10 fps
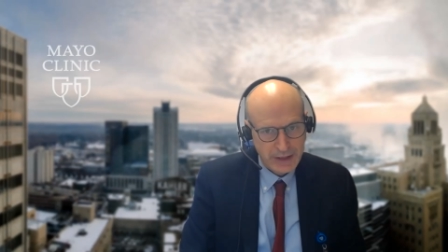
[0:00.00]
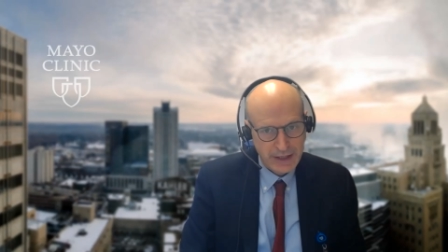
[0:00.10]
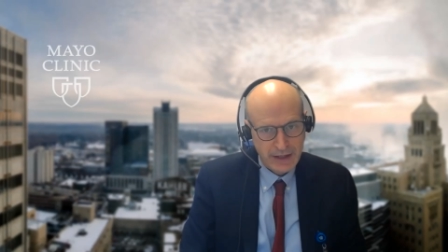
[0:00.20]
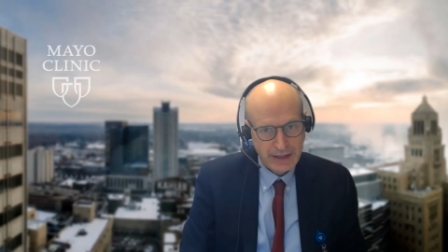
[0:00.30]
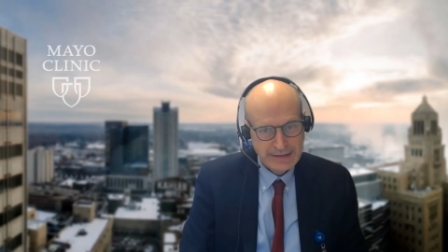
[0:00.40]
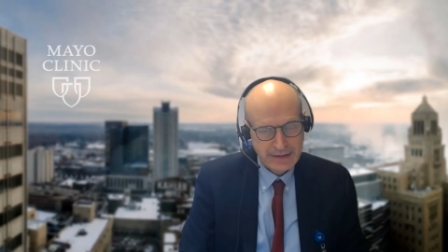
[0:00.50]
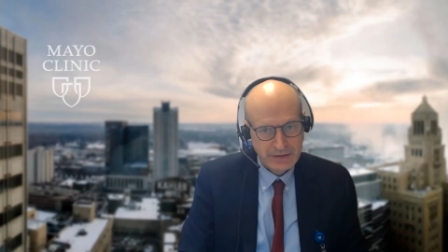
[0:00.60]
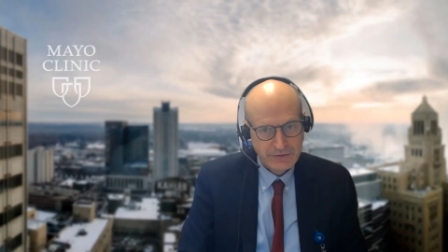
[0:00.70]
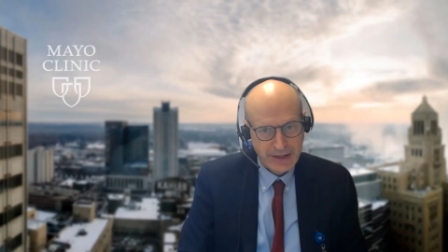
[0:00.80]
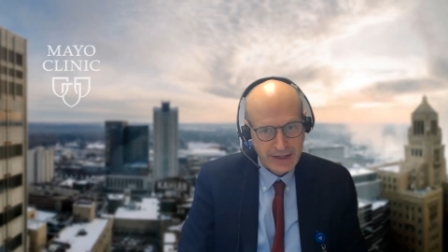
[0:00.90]
the
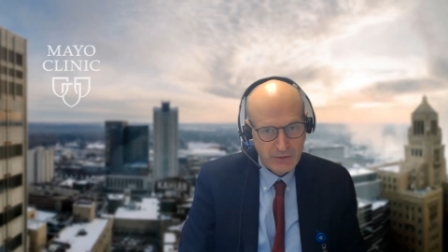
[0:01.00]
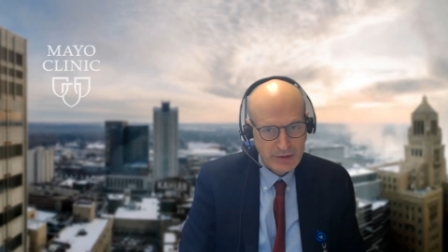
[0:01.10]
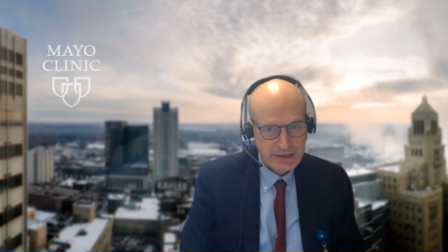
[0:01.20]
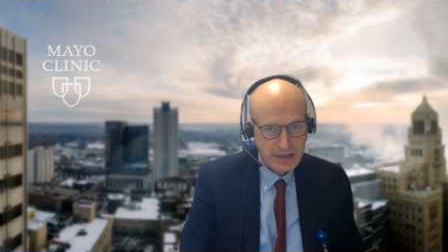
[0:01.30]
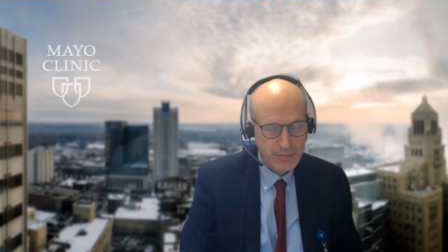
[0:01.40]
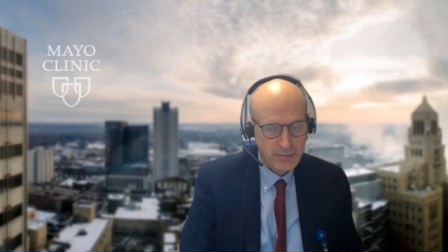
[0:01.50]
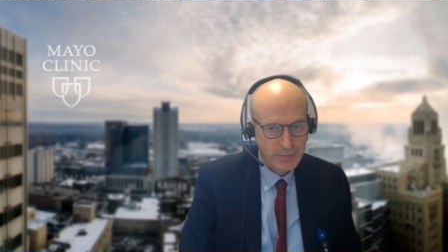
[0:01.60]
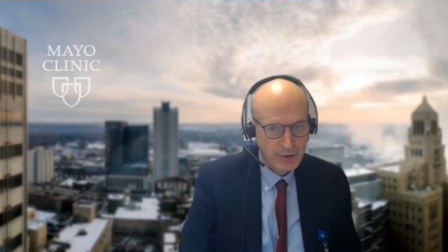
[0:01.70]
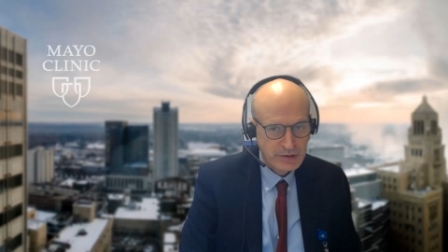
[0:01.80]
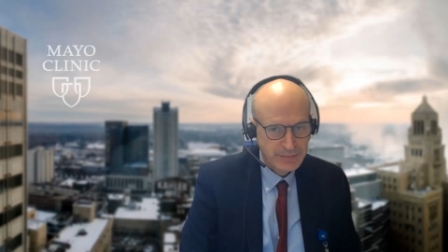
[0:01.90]
EXCEL trial was a
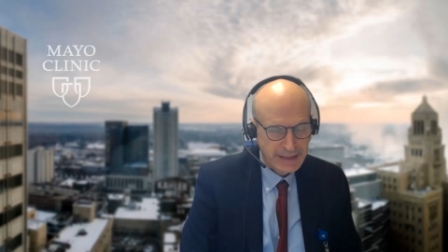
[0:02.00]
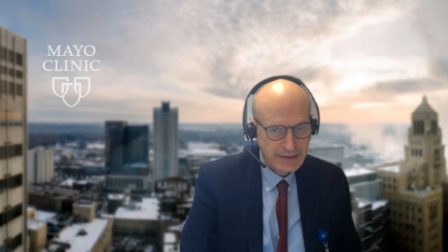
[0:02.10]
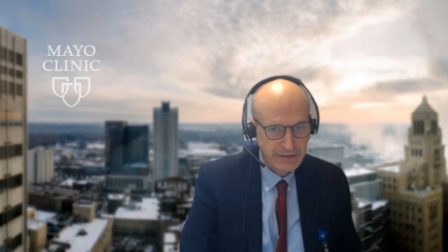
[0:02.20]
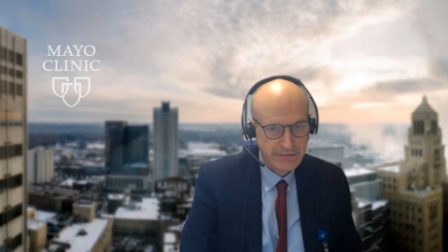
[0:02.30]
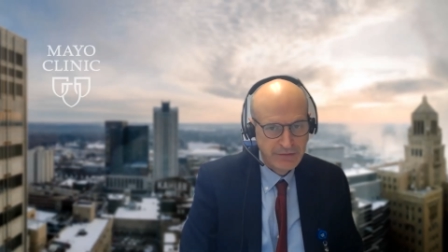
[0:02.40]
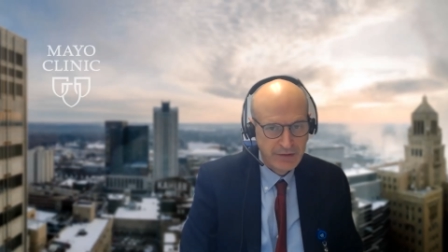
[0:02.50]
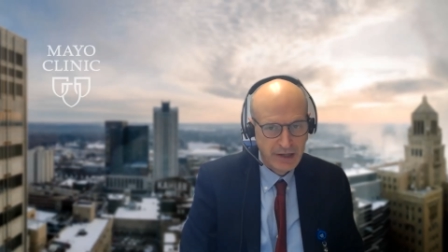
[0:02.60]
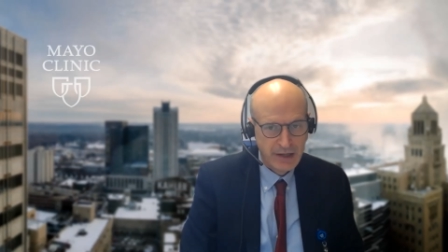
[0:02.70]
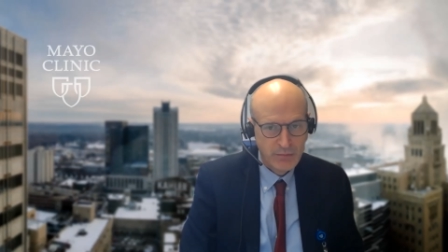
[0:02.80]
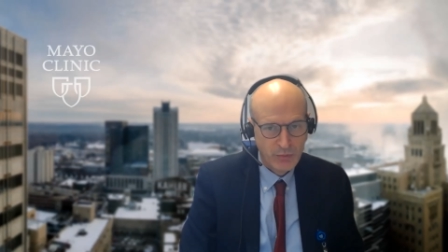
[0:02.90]
prospective,
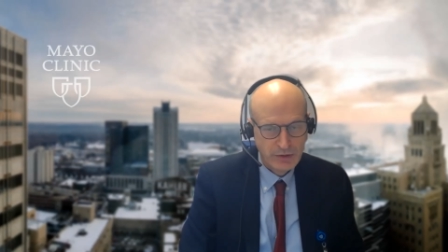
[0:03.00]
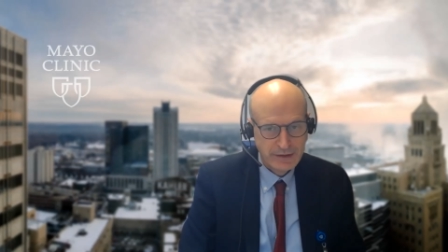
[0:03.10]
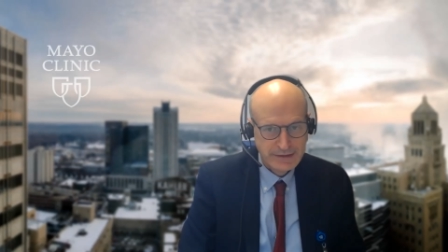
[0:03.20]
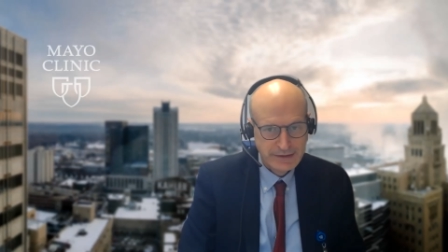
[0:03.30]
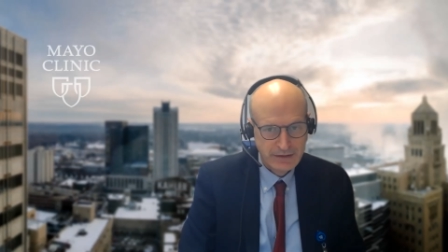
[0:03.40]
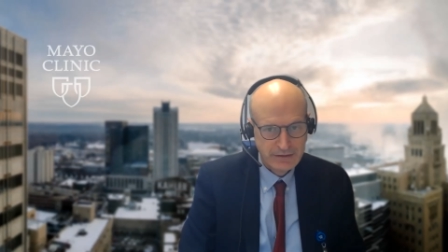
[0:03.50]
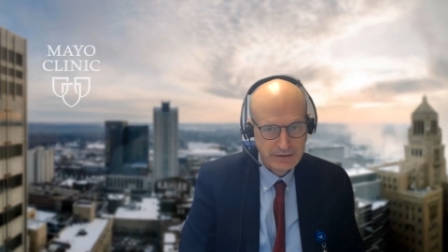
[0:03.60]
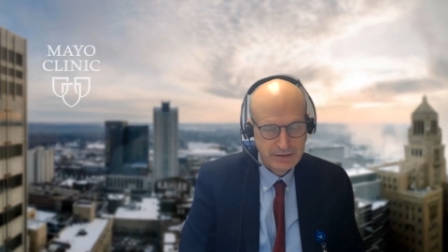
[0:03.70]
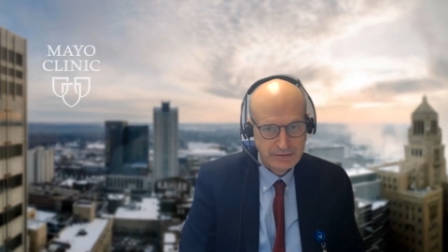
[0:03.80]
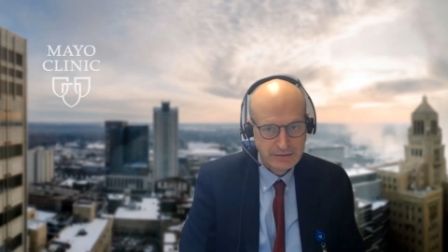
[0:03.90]
a
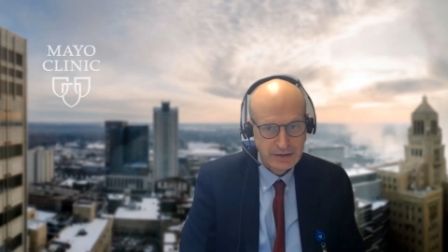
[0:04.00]
multi-center,